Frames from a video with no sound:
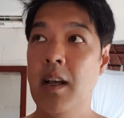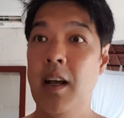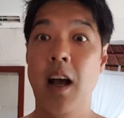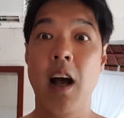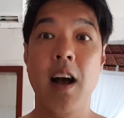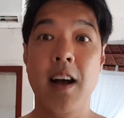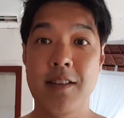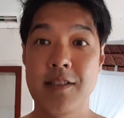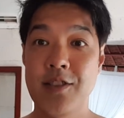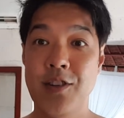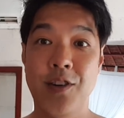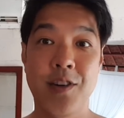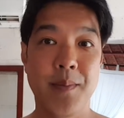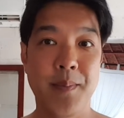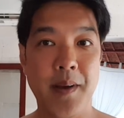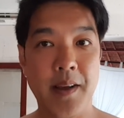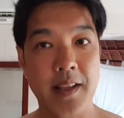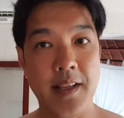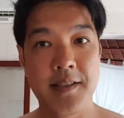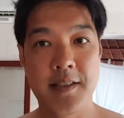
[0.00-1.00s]
Ah, talking
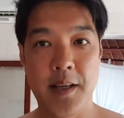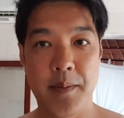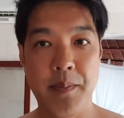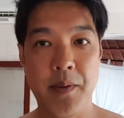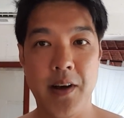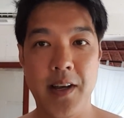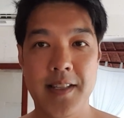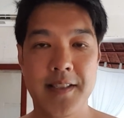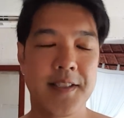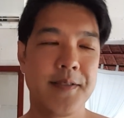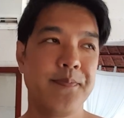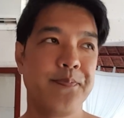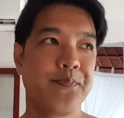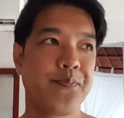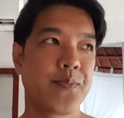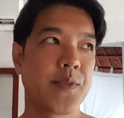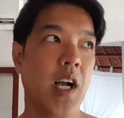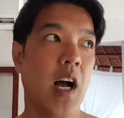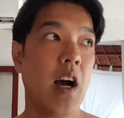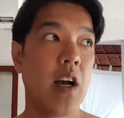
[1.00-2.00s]
about insect bites.
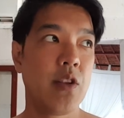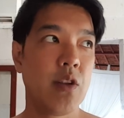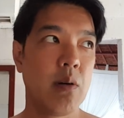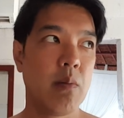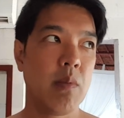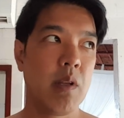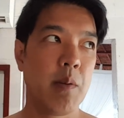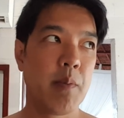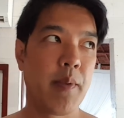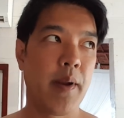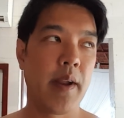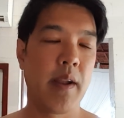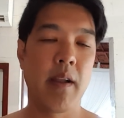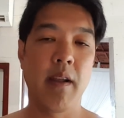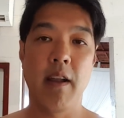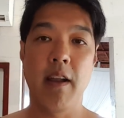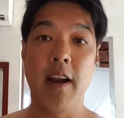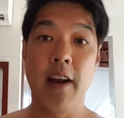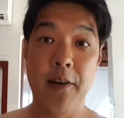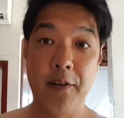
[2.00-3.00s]
I normally
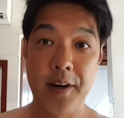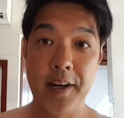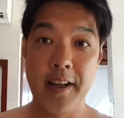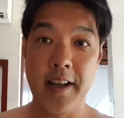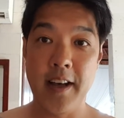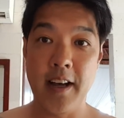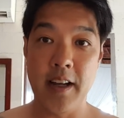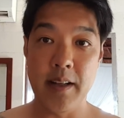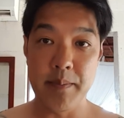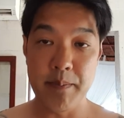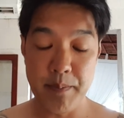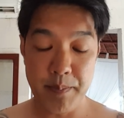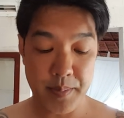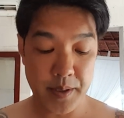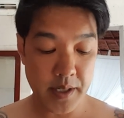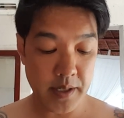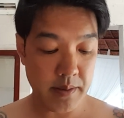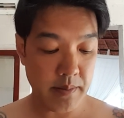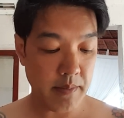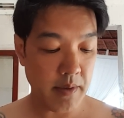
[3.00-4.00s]
bring Aragard,
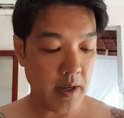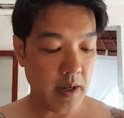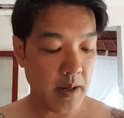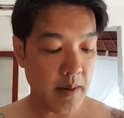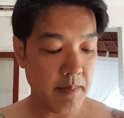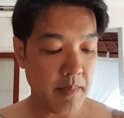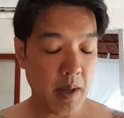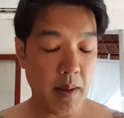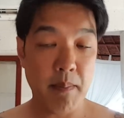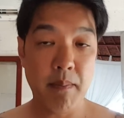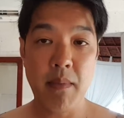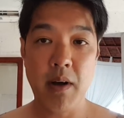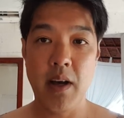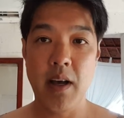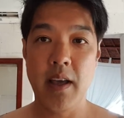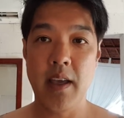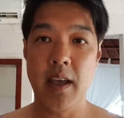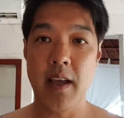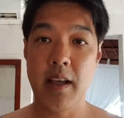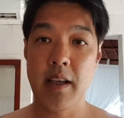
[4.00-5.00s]
but
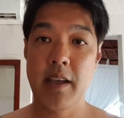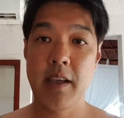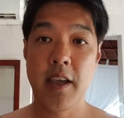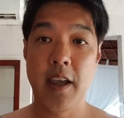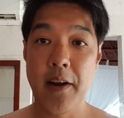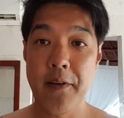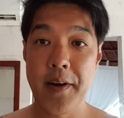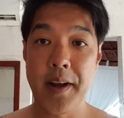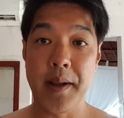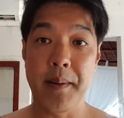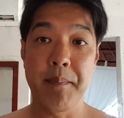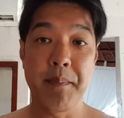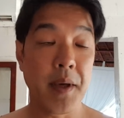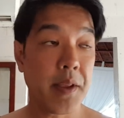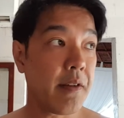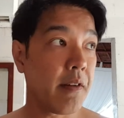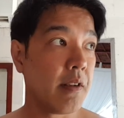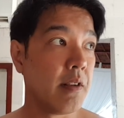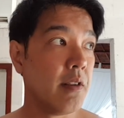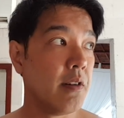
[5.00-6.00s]
my caring
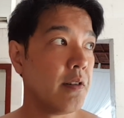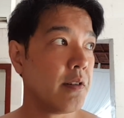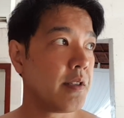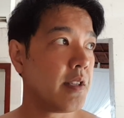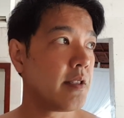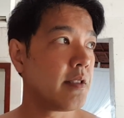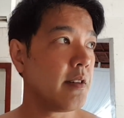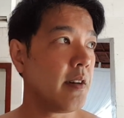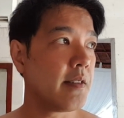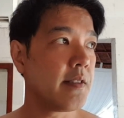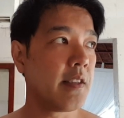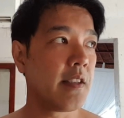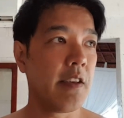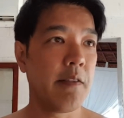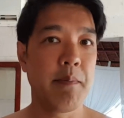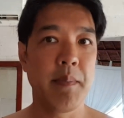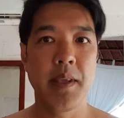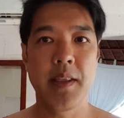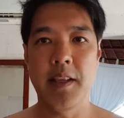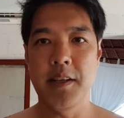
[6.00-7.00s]
mother-in-law decided to
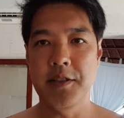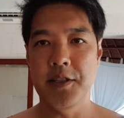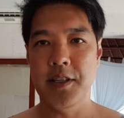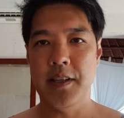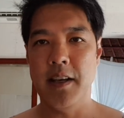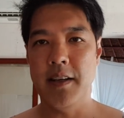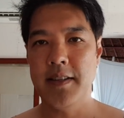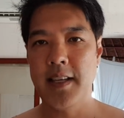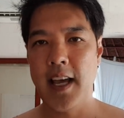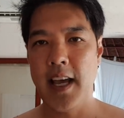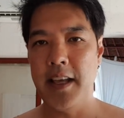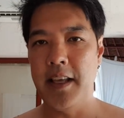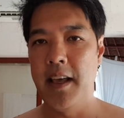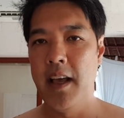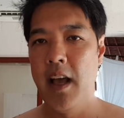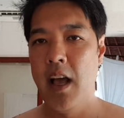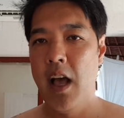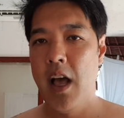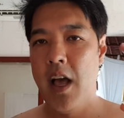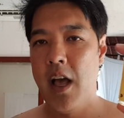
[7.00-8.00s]
give me this. She goes, hey,
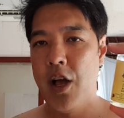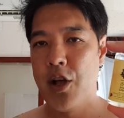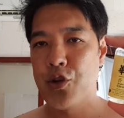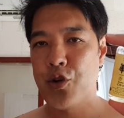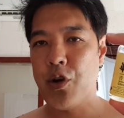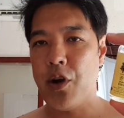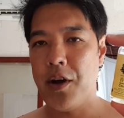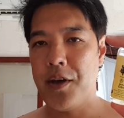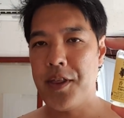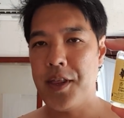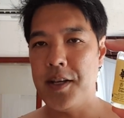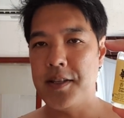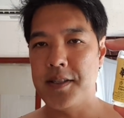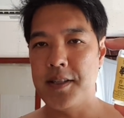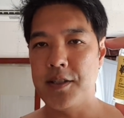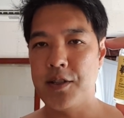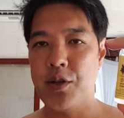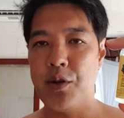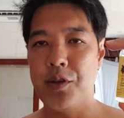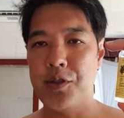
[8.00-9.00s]
try this.
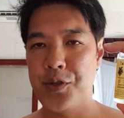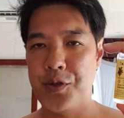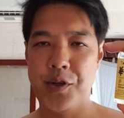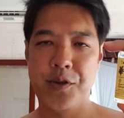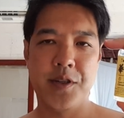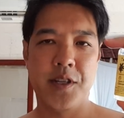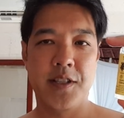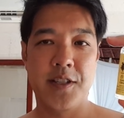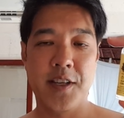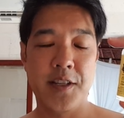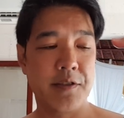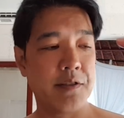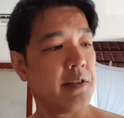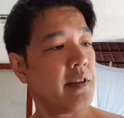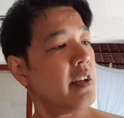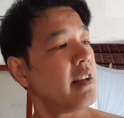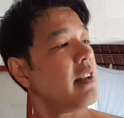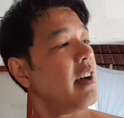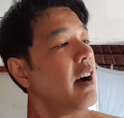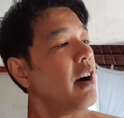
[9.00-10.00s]
It's called
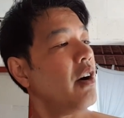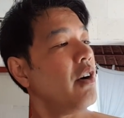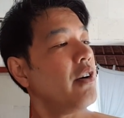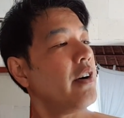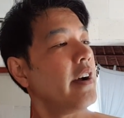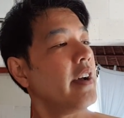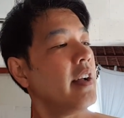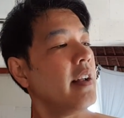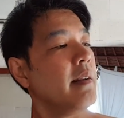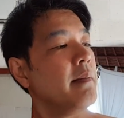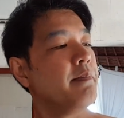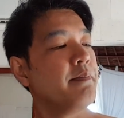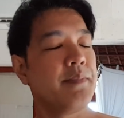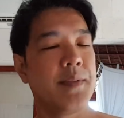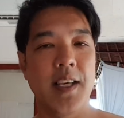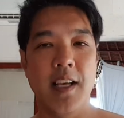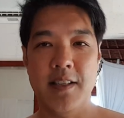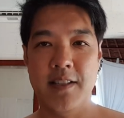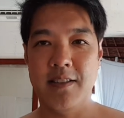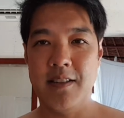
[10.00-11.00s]
citronella oil.
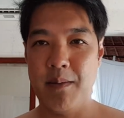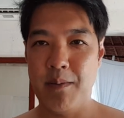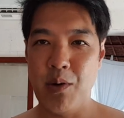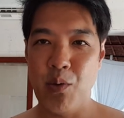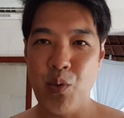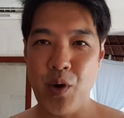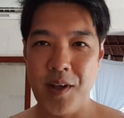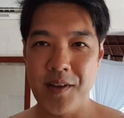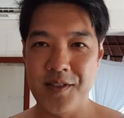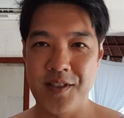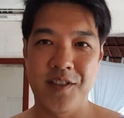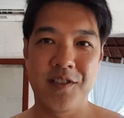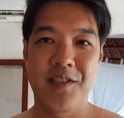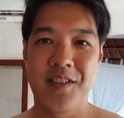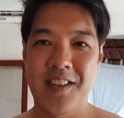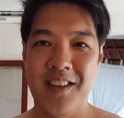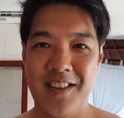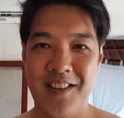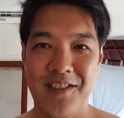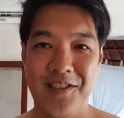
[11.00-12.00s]
Yes, I'm aware of
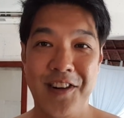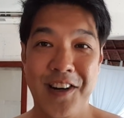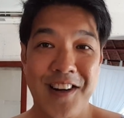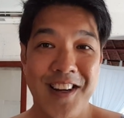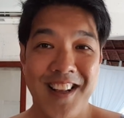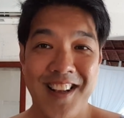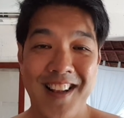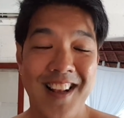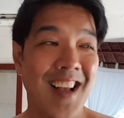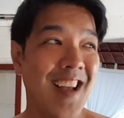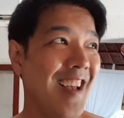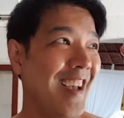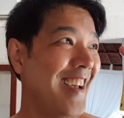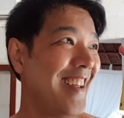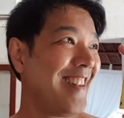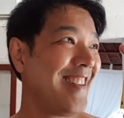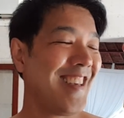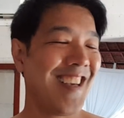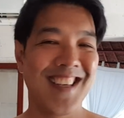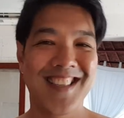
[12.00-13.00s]
citronella oil.
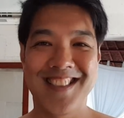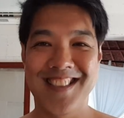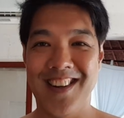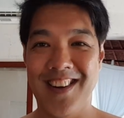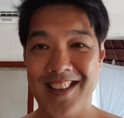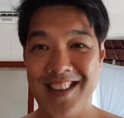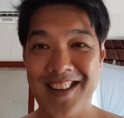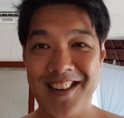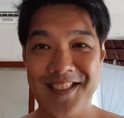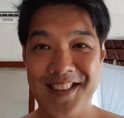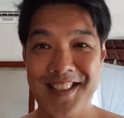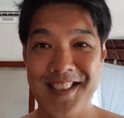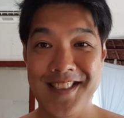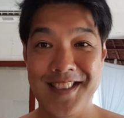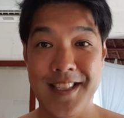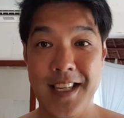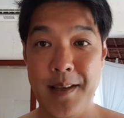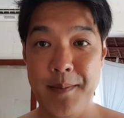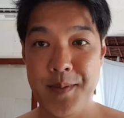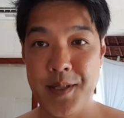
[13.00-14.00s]
And yes, I know
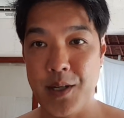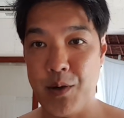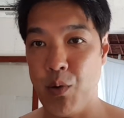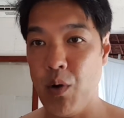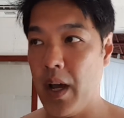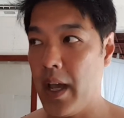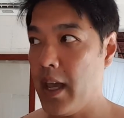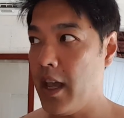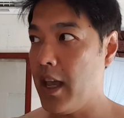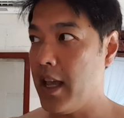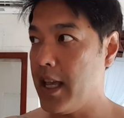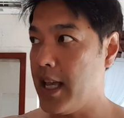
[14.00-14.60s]
it keeps away